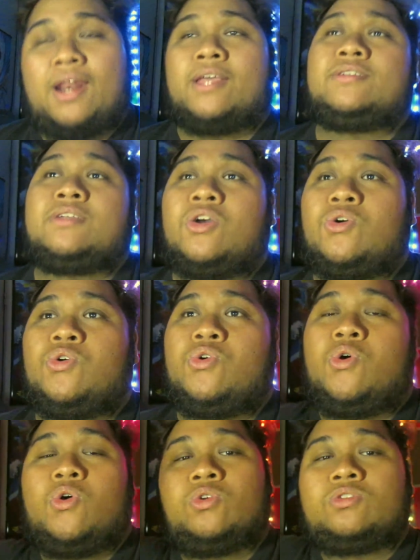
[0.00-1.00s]
Let's go
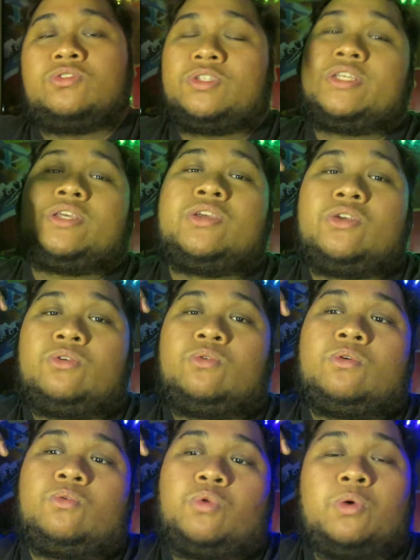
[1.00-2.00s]
to see
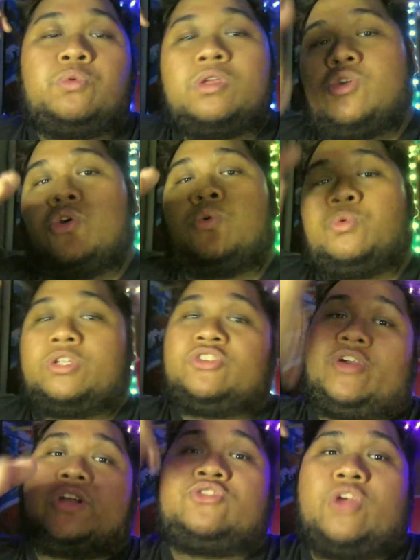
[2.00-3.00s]
what we doing with
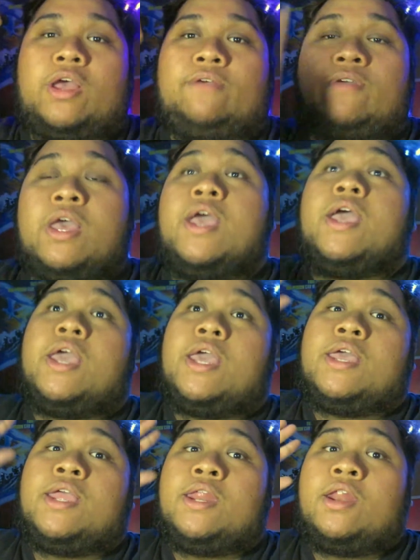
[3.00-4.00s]
Trainer Trav
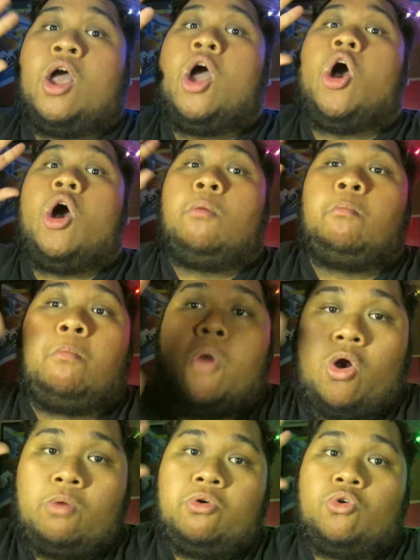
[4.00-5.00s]
in a
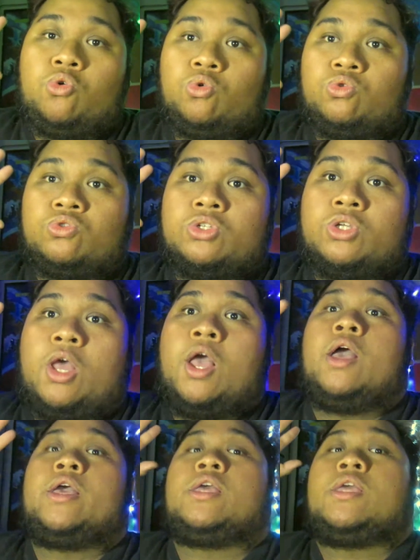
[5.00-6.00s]
marbles
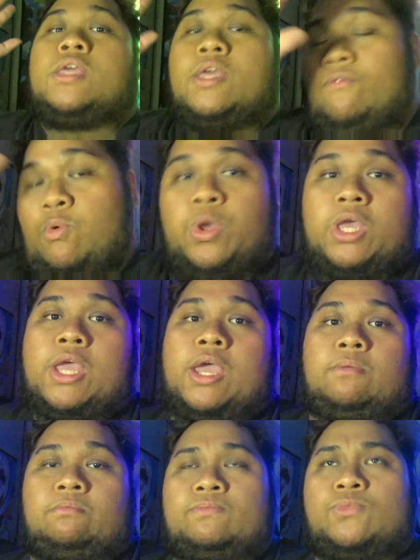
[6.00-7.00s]
giveaway game.